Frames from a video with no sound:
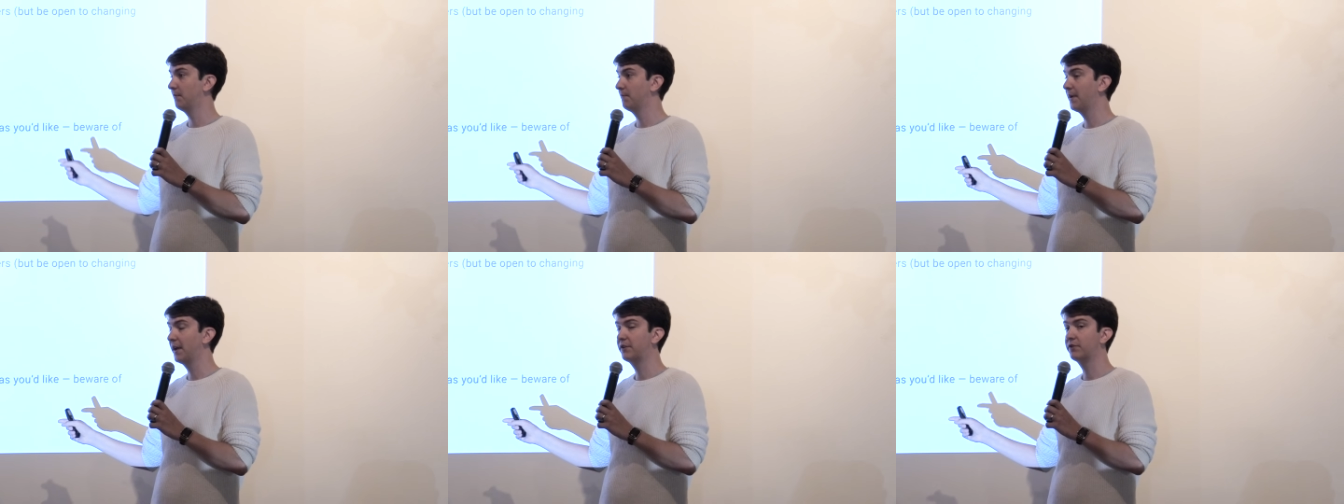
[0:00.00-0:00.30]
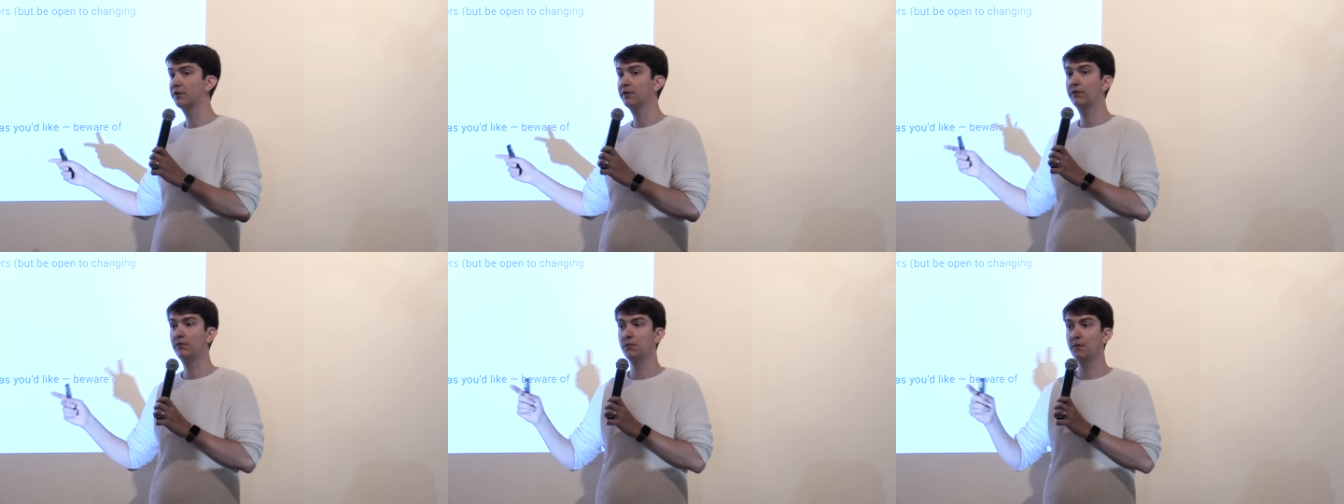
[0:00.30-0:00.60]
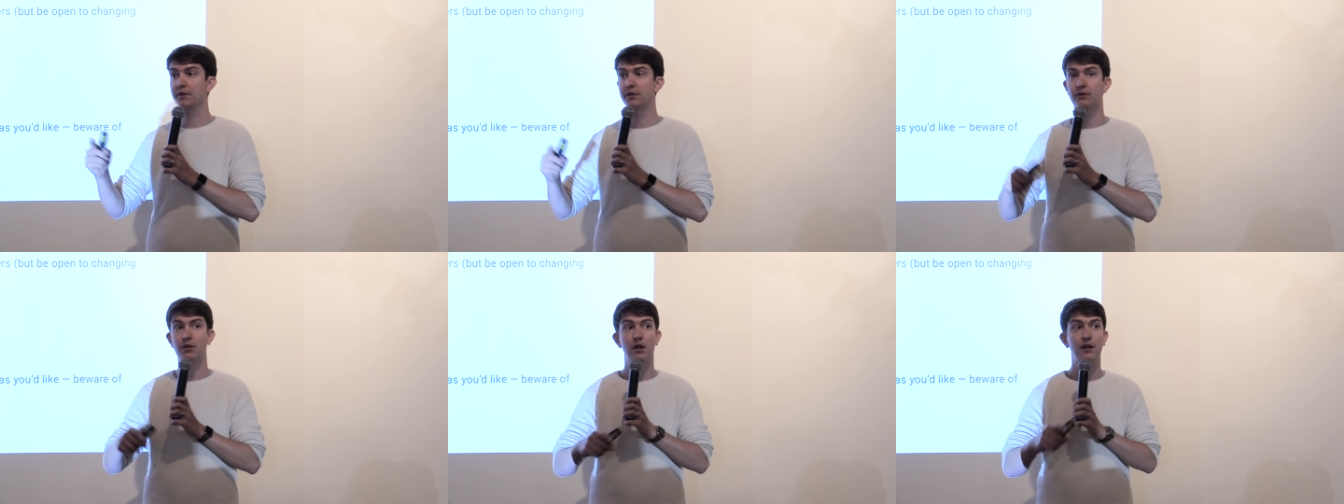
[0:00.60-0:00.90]
Make sure it's the
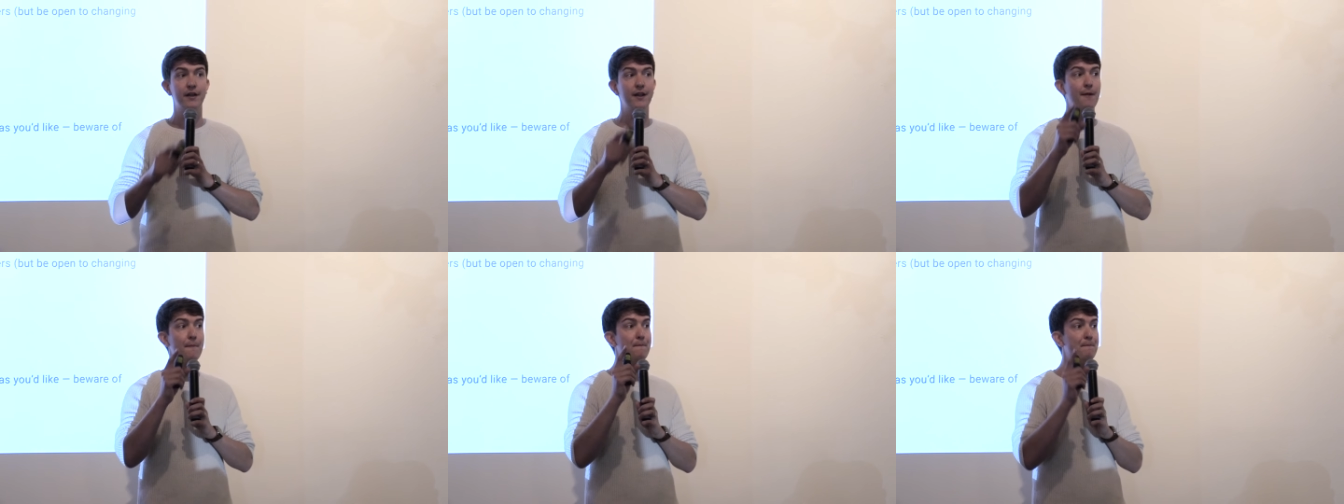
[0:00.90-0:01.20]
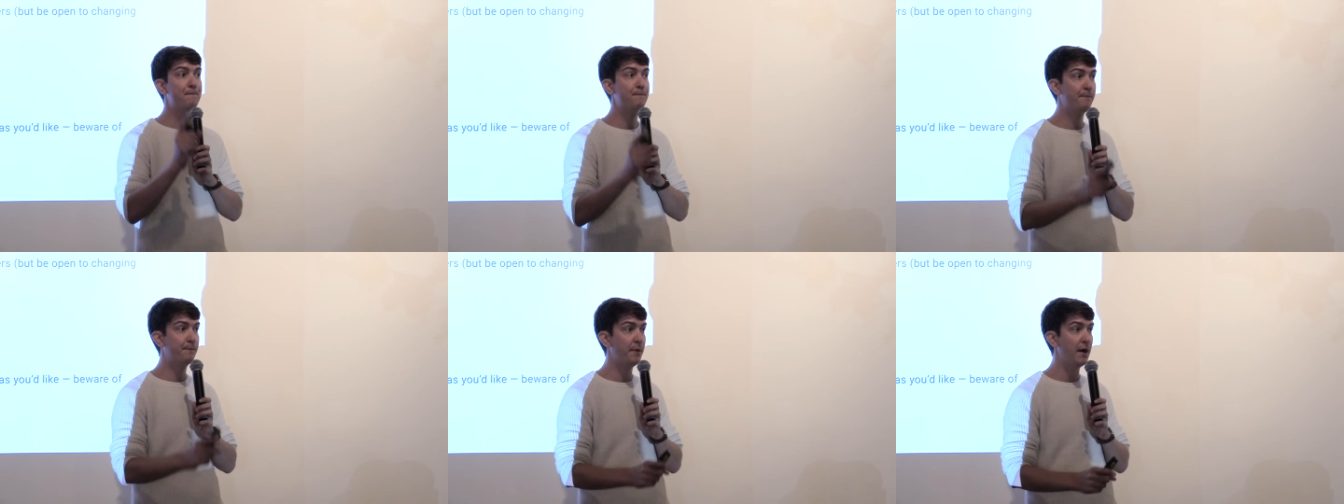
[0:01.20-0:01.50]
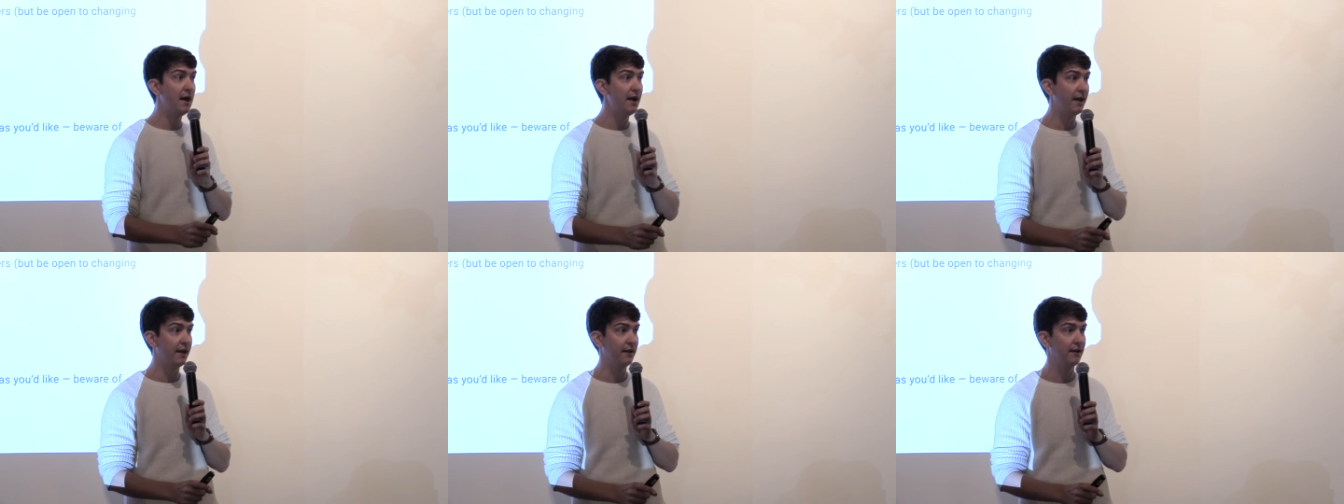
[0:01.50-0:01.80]
one you're targeting,
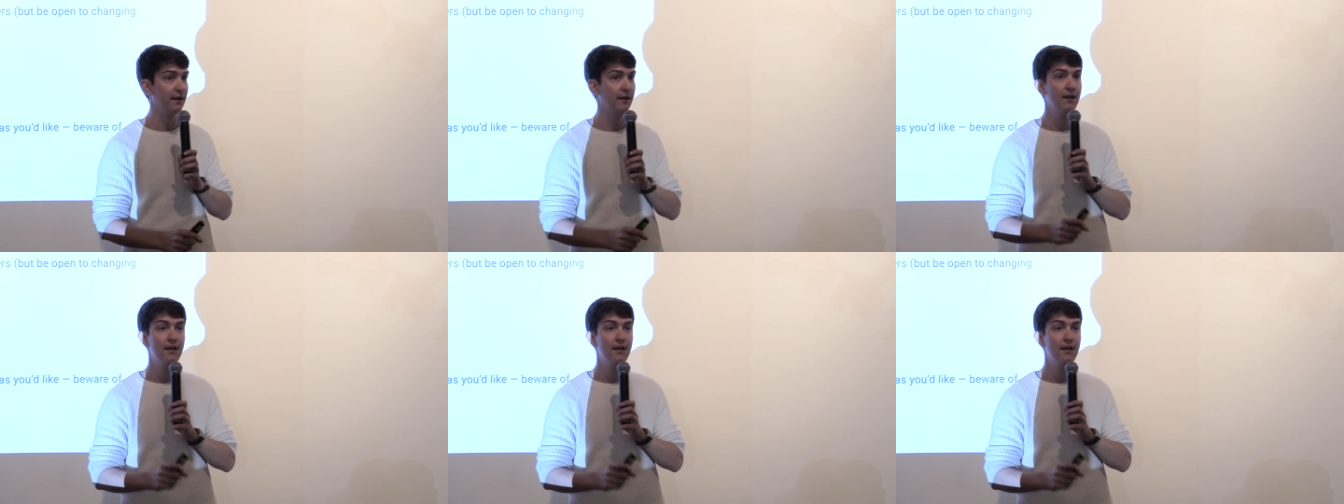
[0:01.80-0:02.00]
but